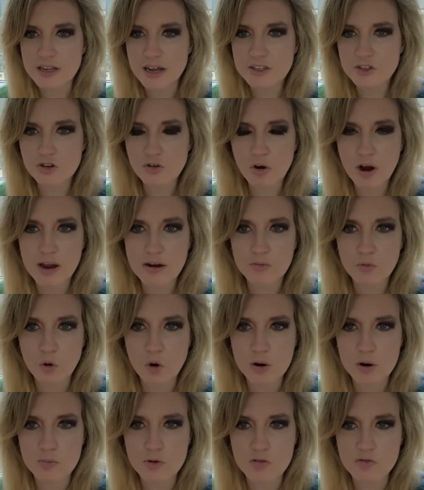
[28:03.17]
That's a great
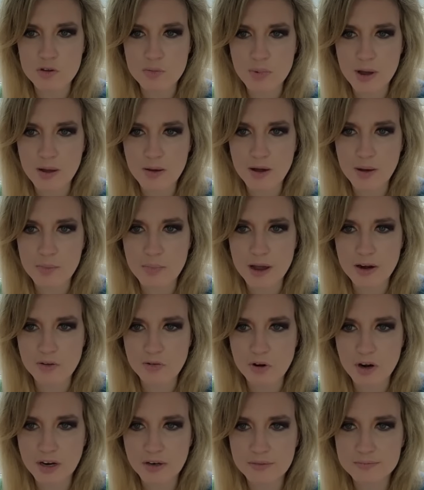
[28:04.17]
war movie, uh, Ben
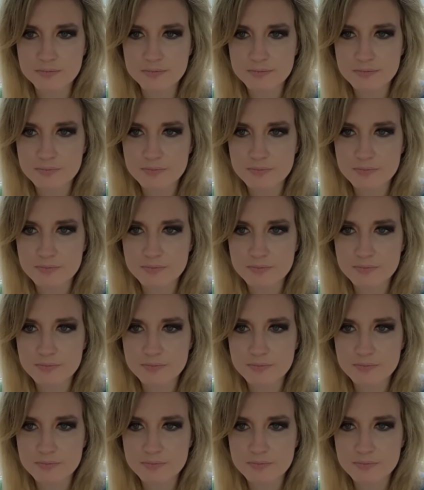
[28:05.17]
Green.